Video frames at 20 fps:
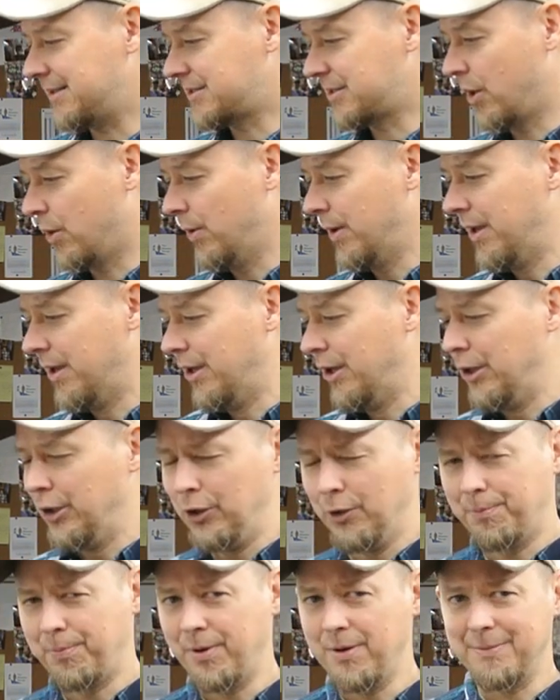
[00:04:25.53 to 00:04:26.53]
So
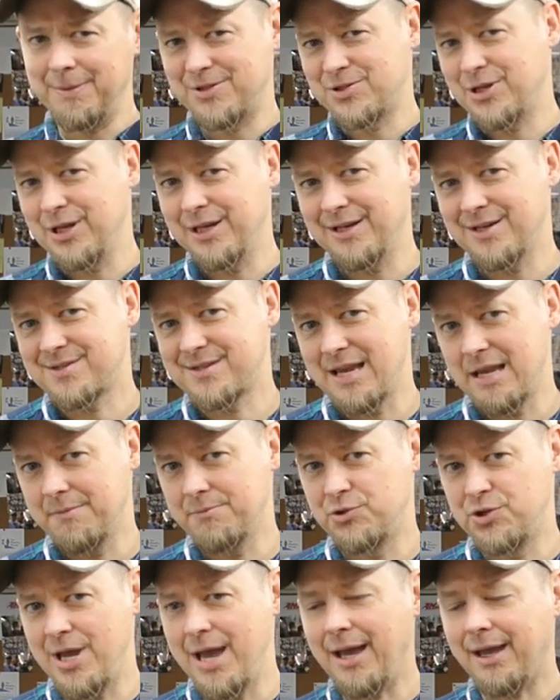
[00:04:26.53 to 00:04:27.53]
you're pretty much getting the same
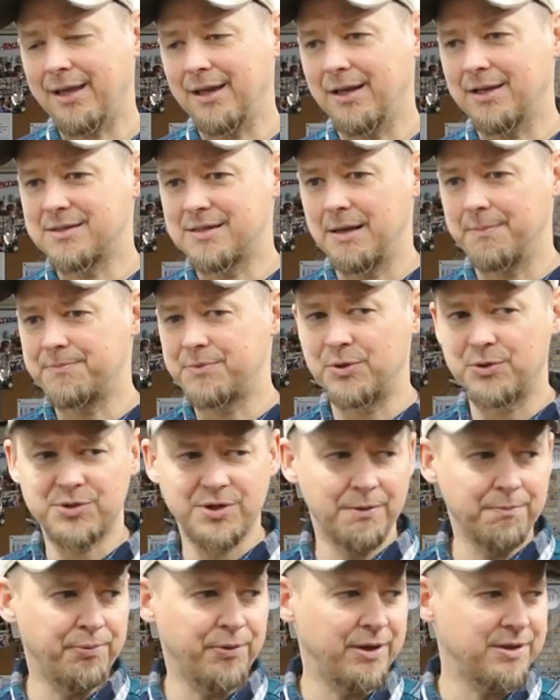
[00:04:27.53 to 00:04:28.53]
jacket except there's
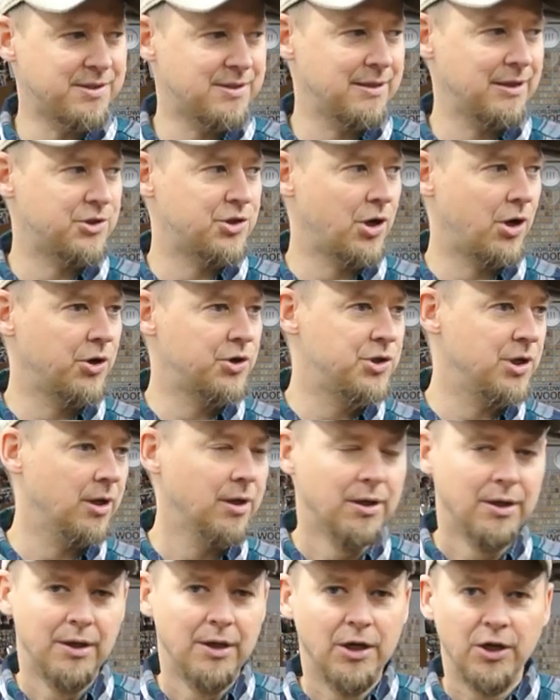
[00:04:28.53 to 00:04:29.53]
some places that charge you
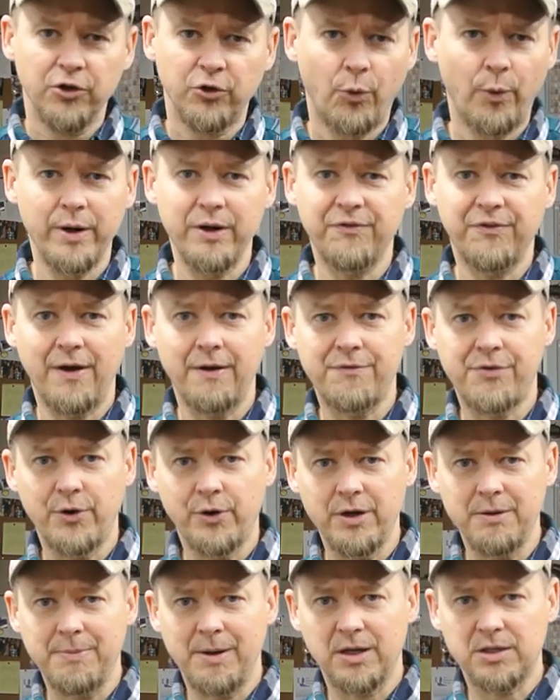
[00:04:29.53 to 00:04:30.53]
25,
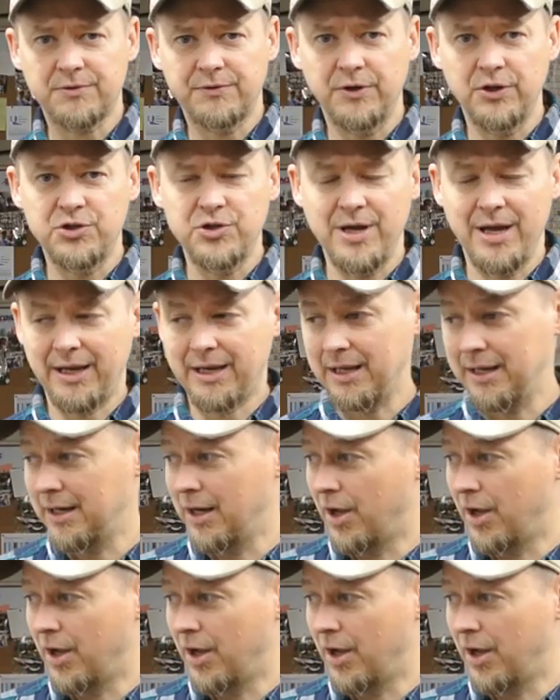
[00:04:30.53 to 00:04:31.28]
30 bucks for the jacket.